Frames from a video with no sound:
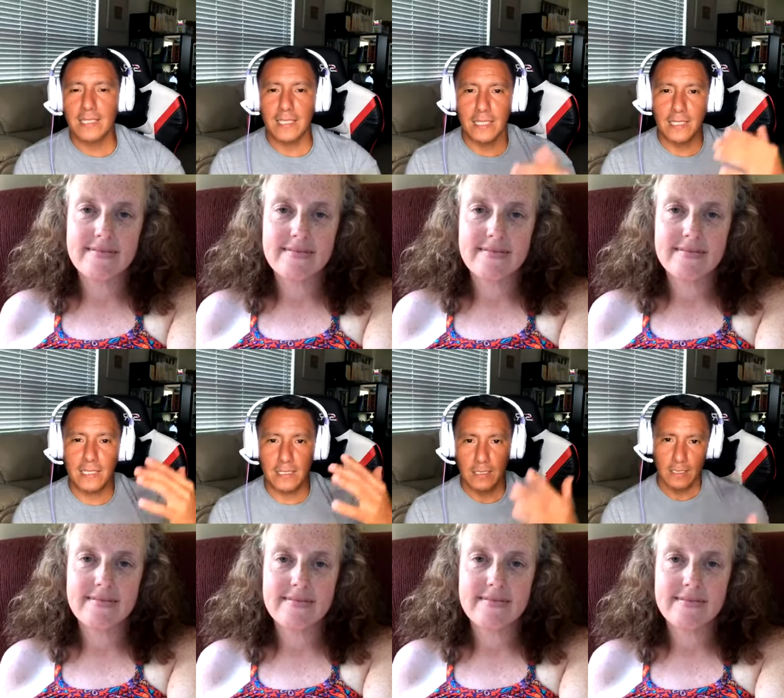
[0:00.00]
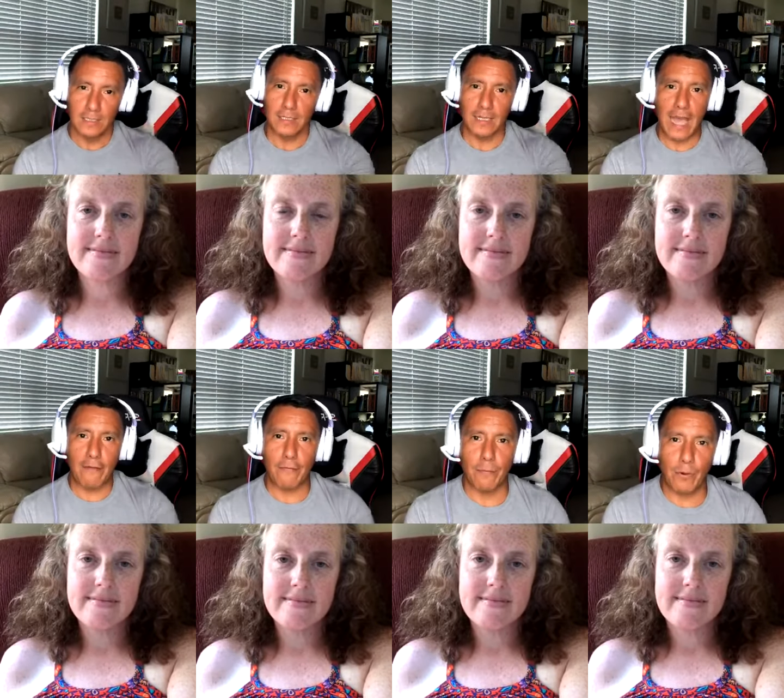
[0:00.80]
Speaker 1: this
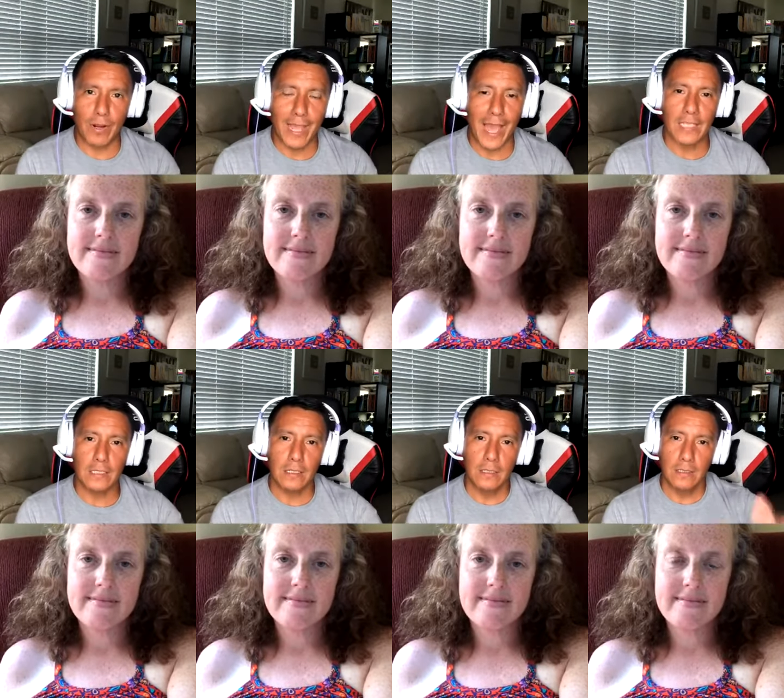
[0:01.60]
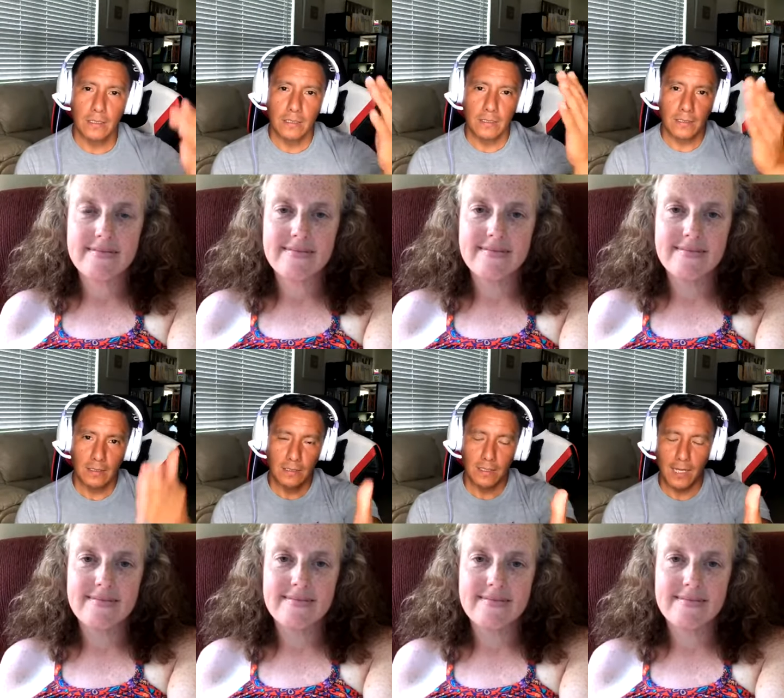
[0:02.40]
live broadcast,
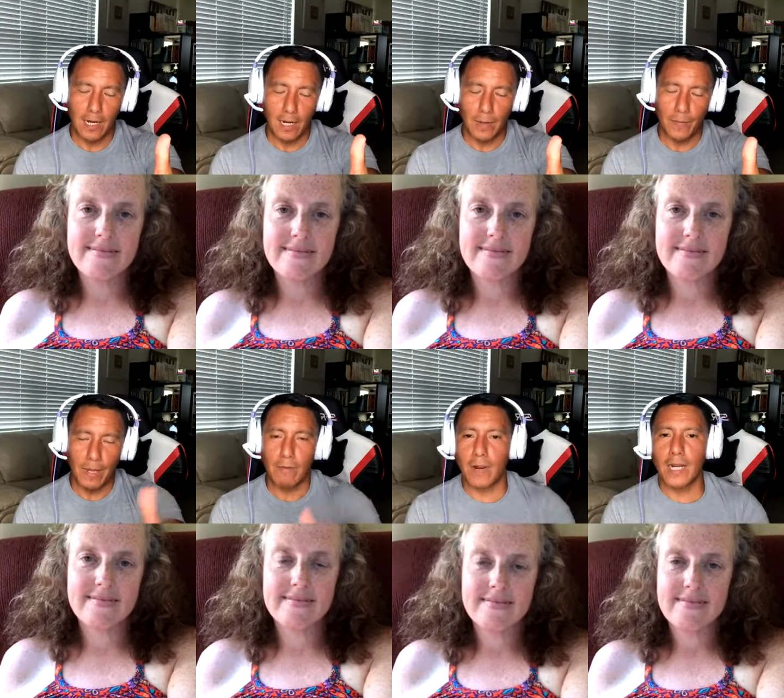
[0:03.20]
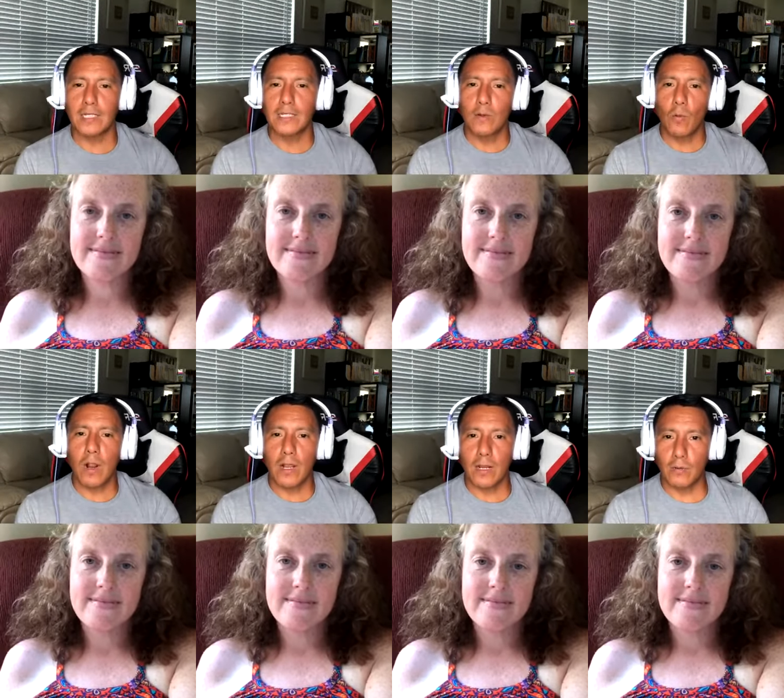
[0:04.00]
um, in regards what
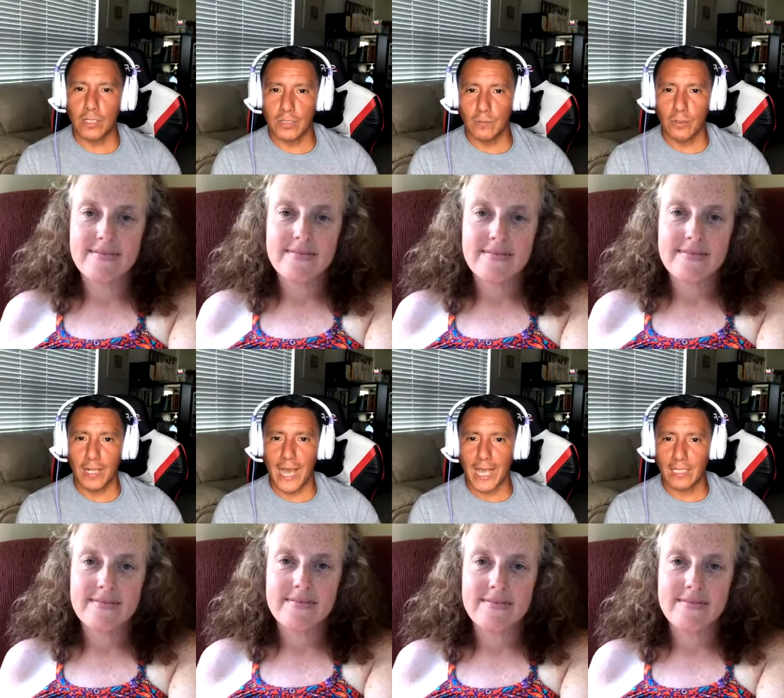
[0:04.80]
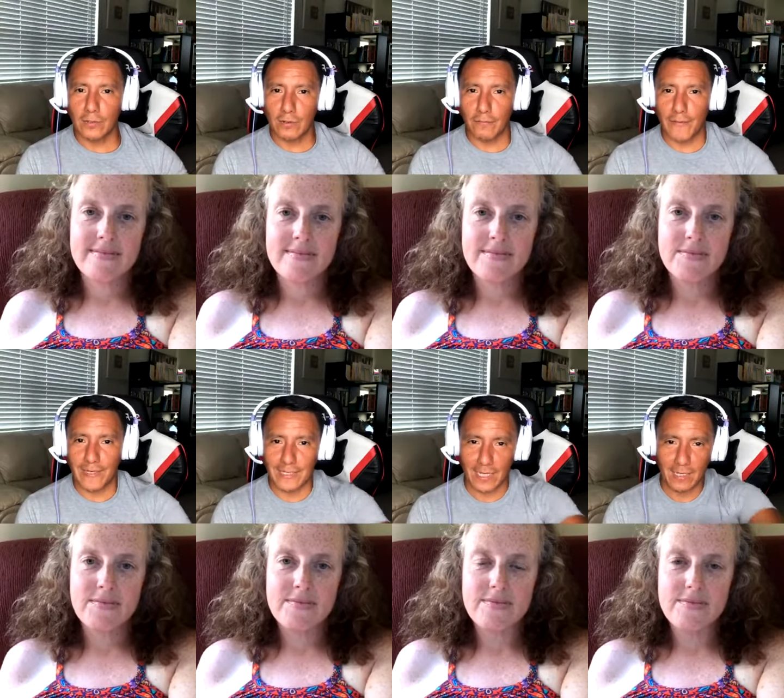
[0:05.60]
kind of question will you ask to the
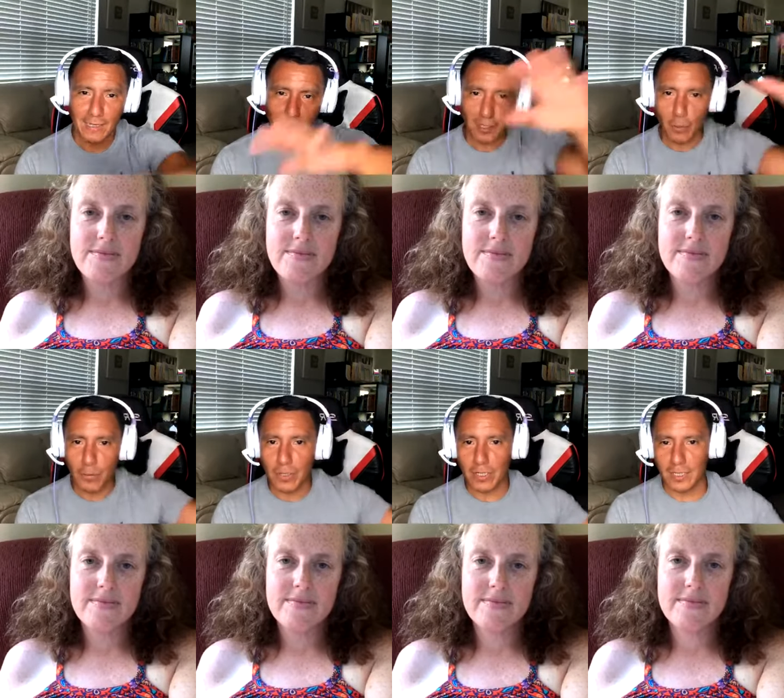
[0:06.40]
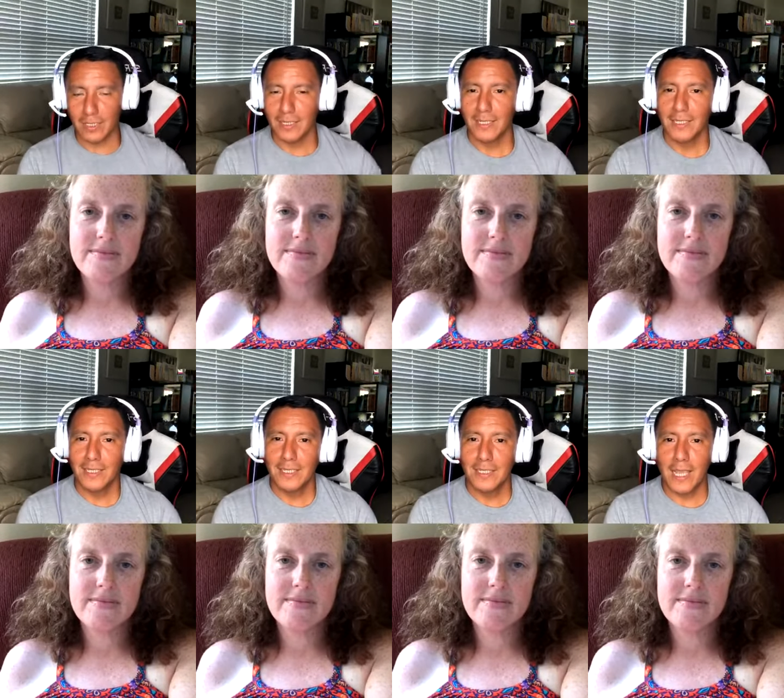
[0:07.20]
fasting community
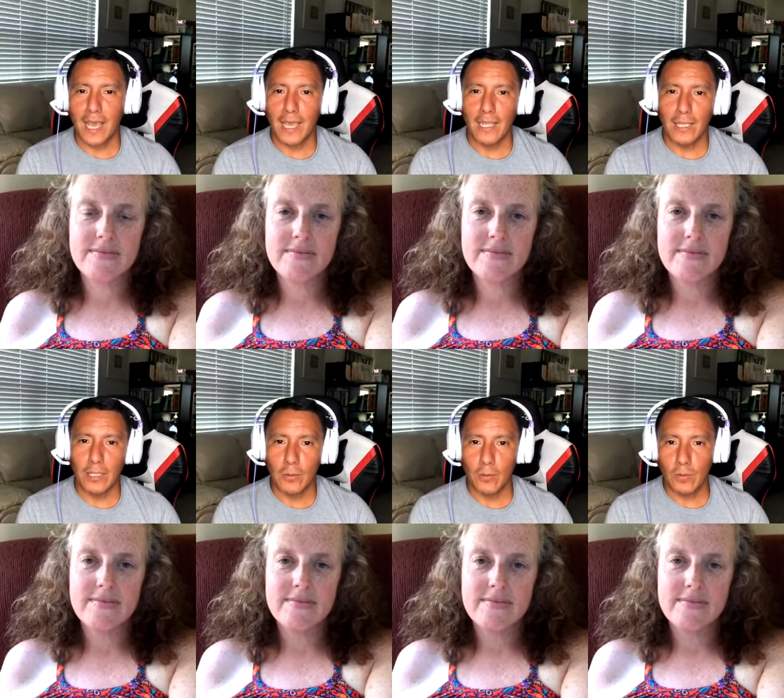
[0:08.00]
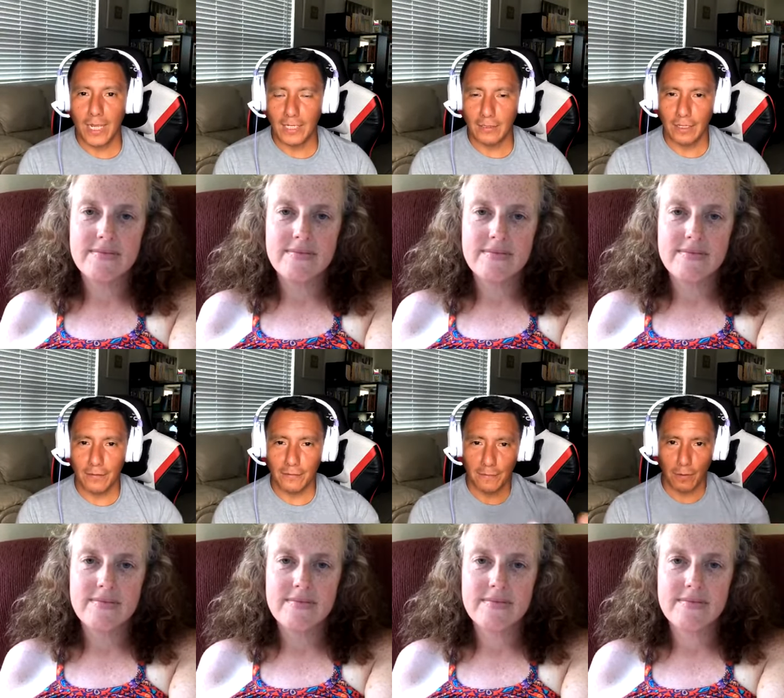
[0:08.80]
that you would like to
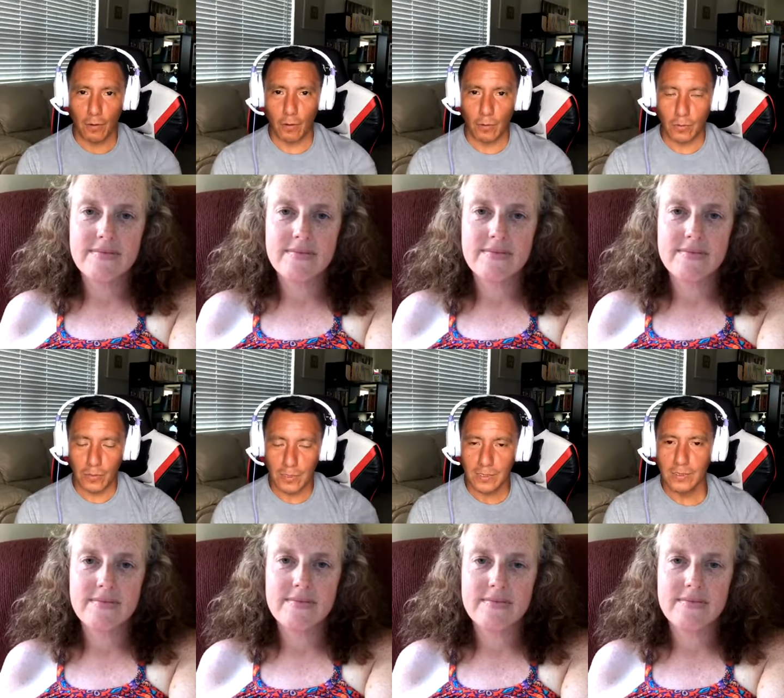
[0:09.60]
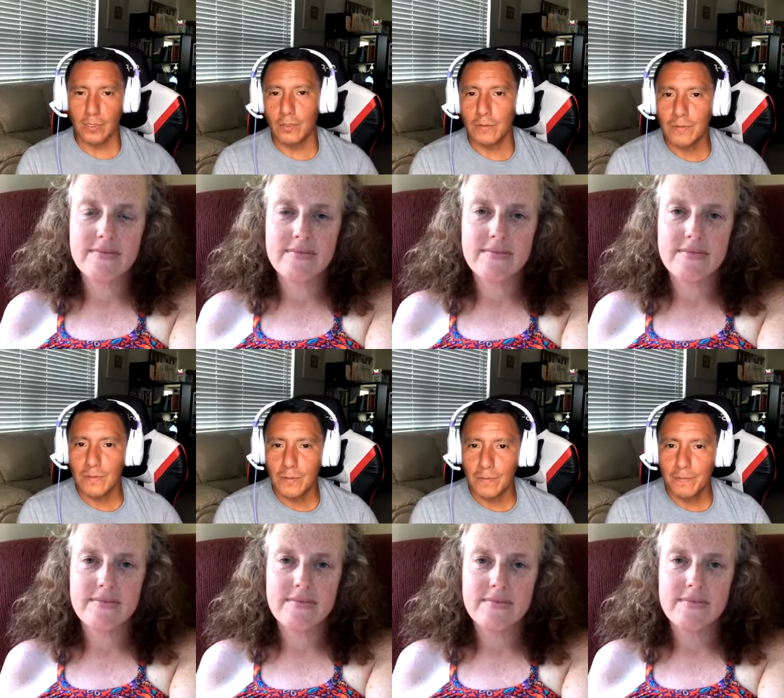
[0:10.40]
live, or you know,
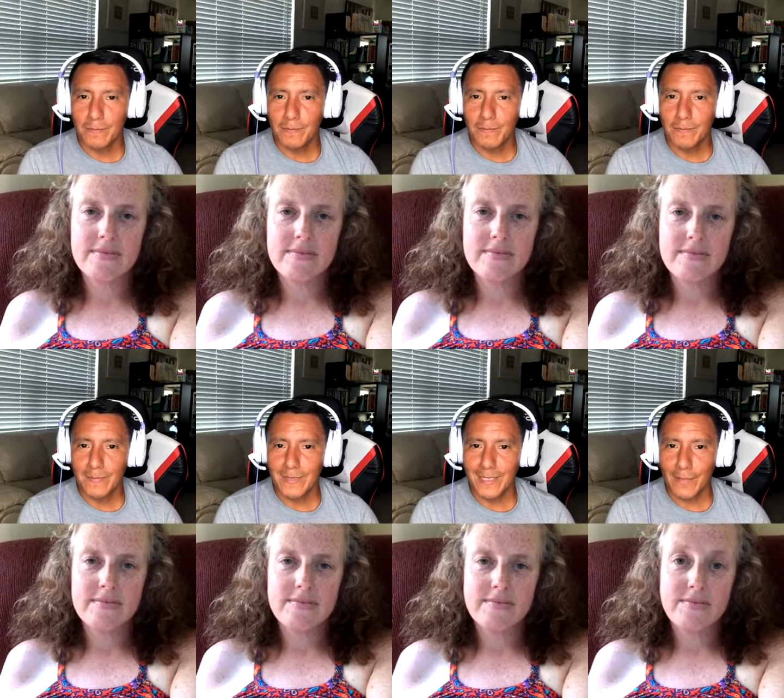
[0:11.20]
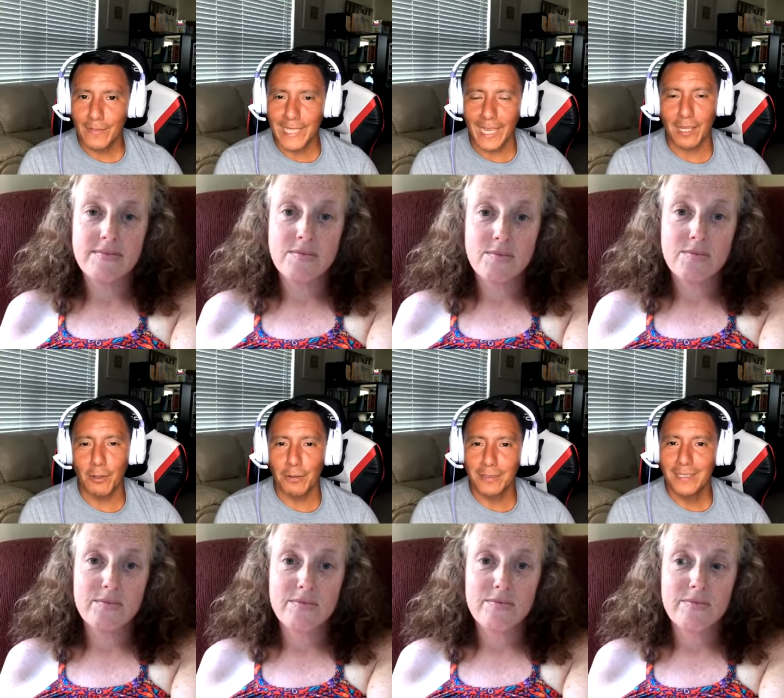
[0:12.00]
give a take on,